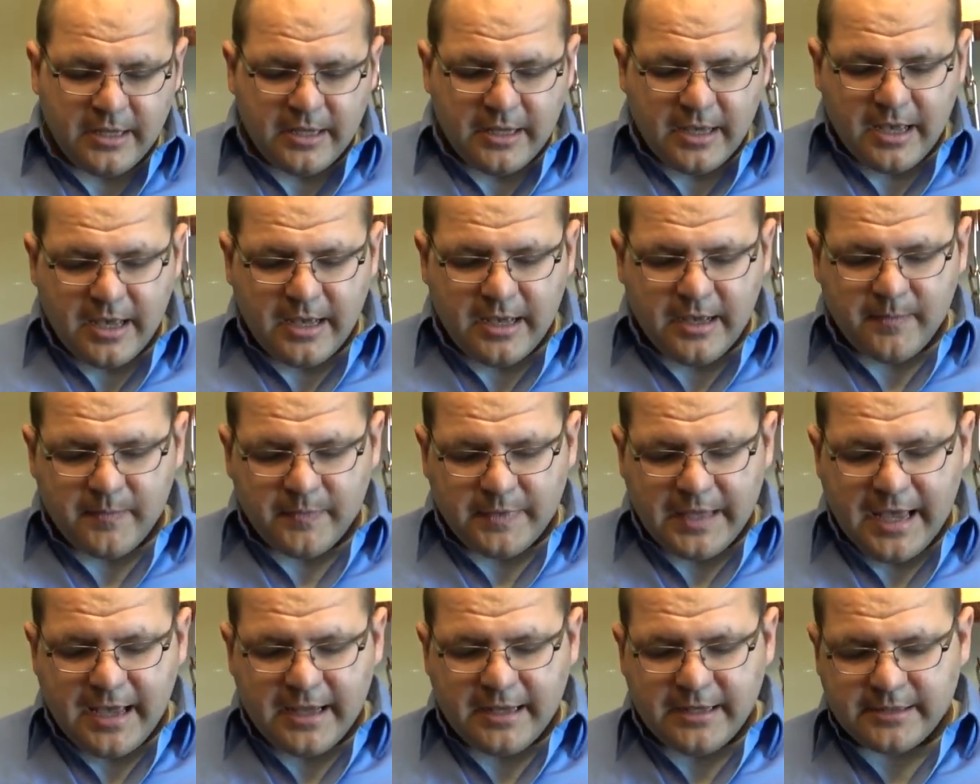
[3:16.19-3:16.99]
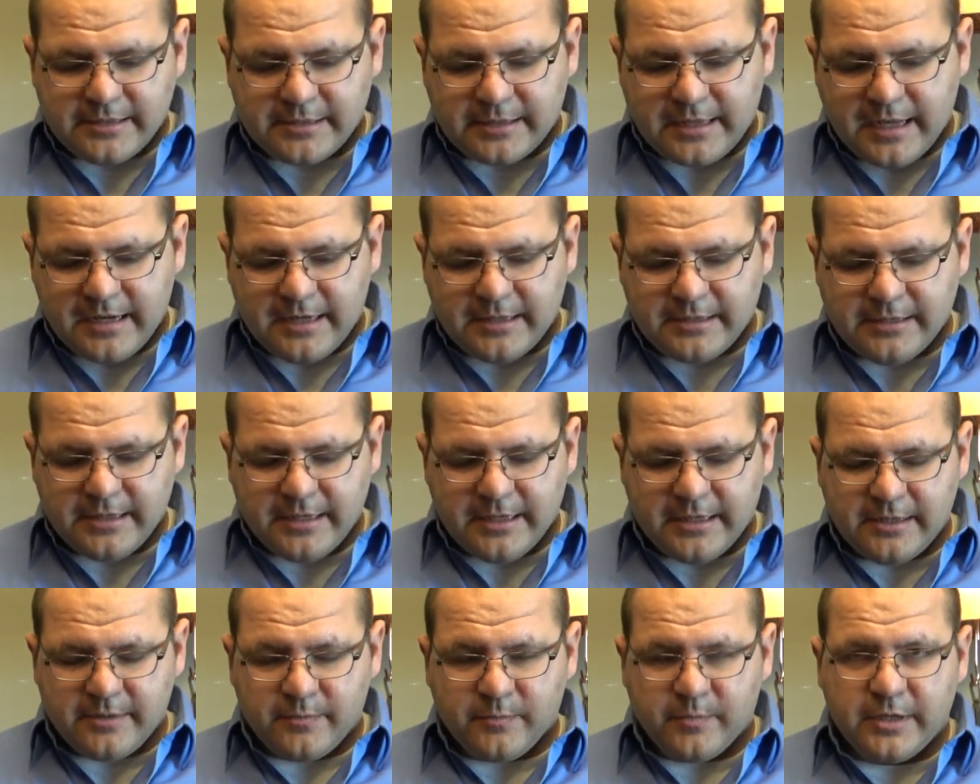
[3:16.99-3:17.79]
That is kind of
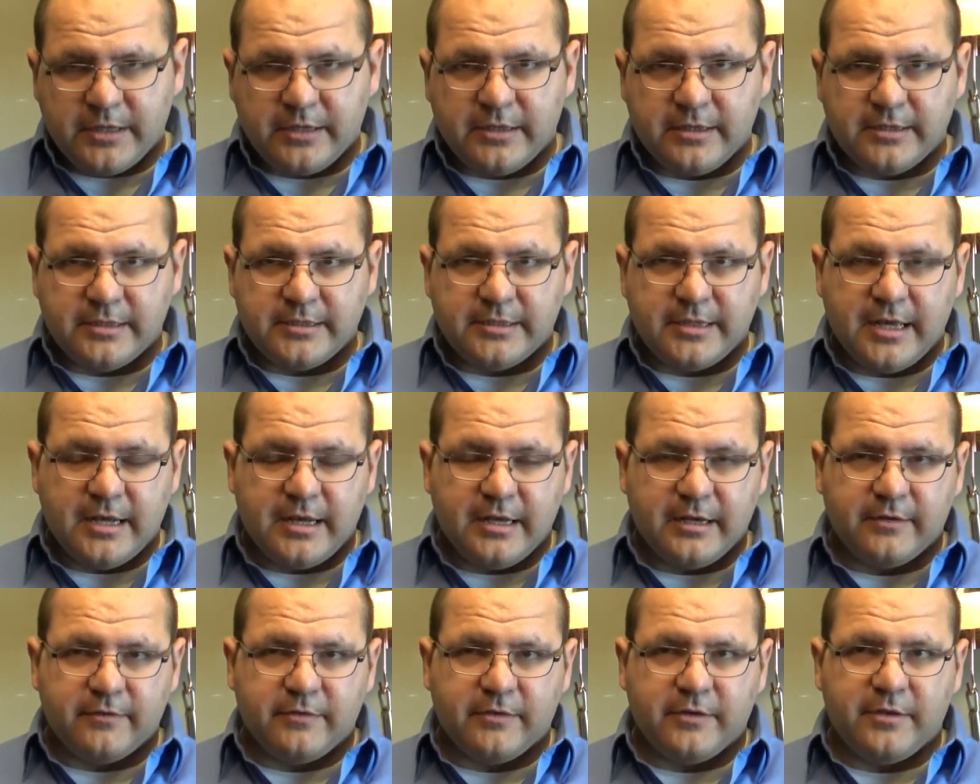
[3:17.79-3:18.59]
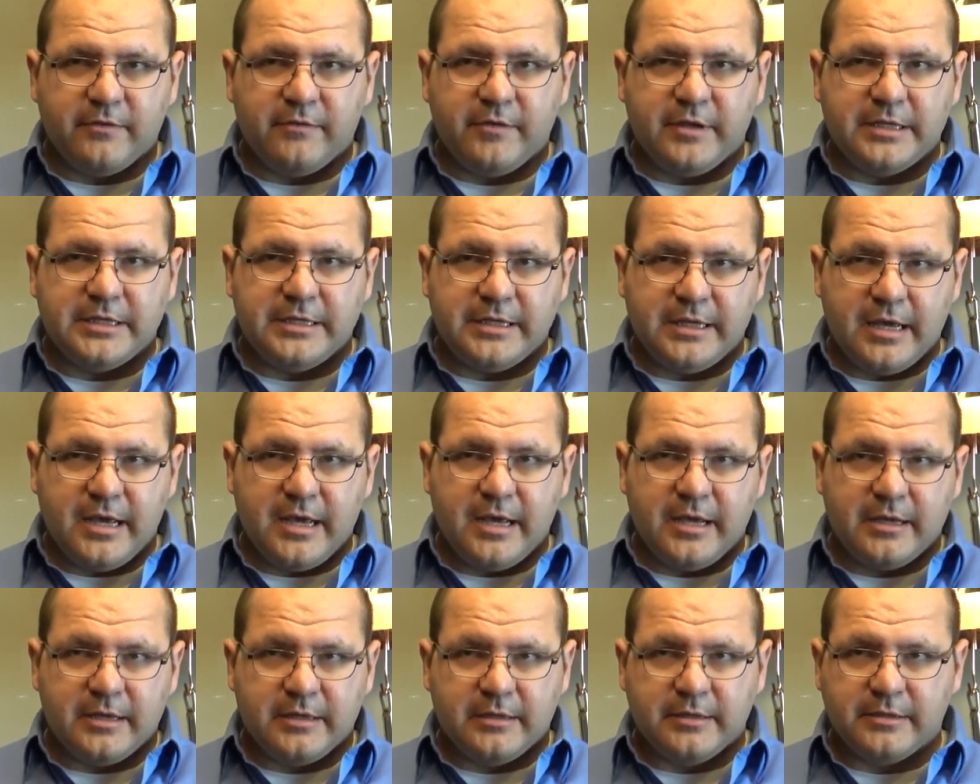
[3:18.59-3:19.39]
done with the setting for the
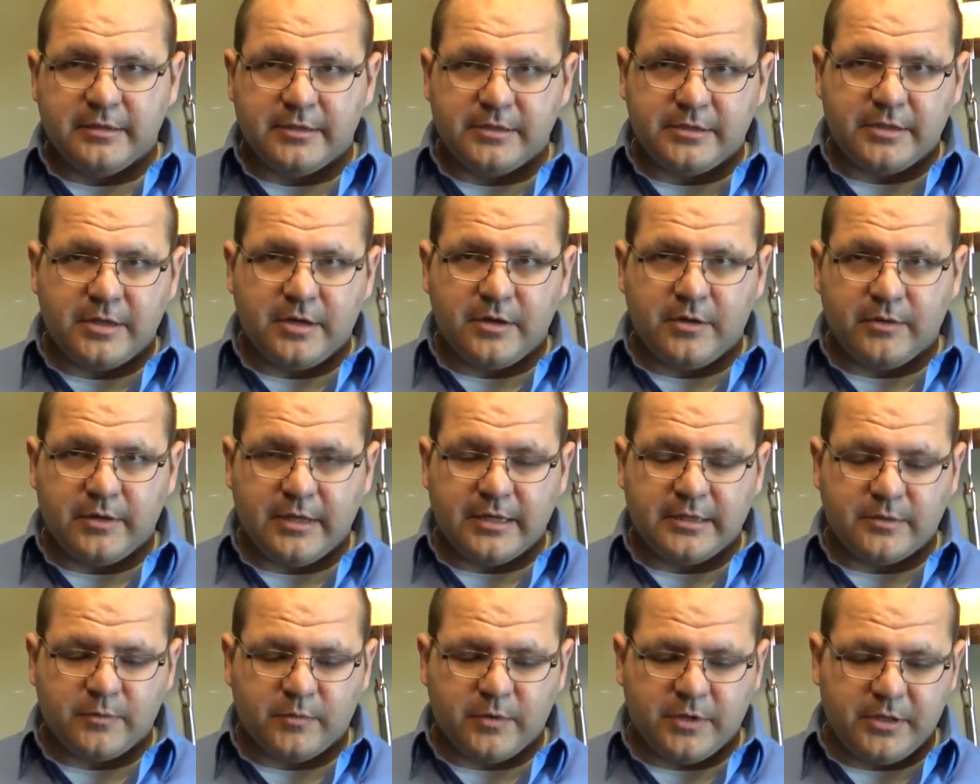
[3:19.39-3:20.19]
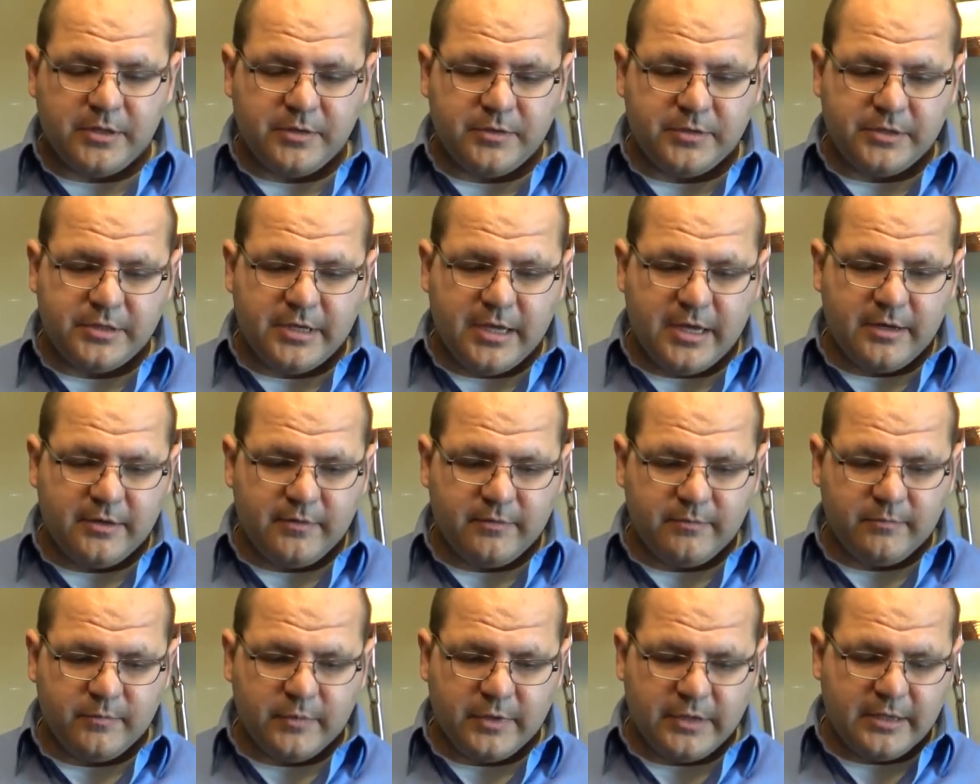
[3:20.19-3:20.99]
VTA. So that's what you set
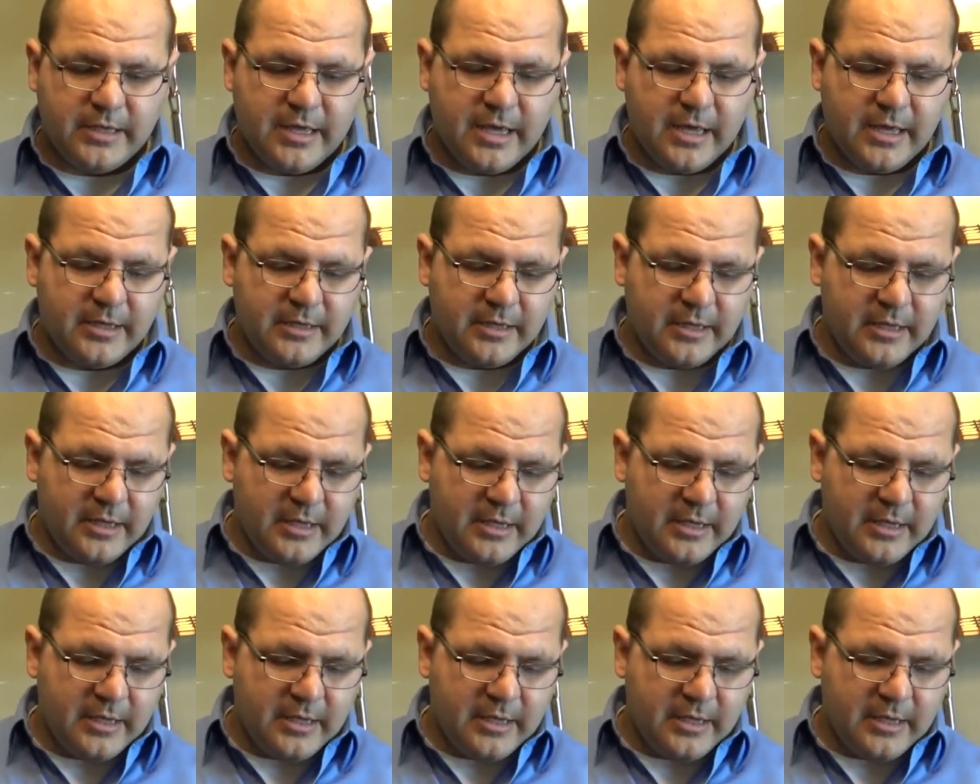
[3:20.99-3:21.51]
with that.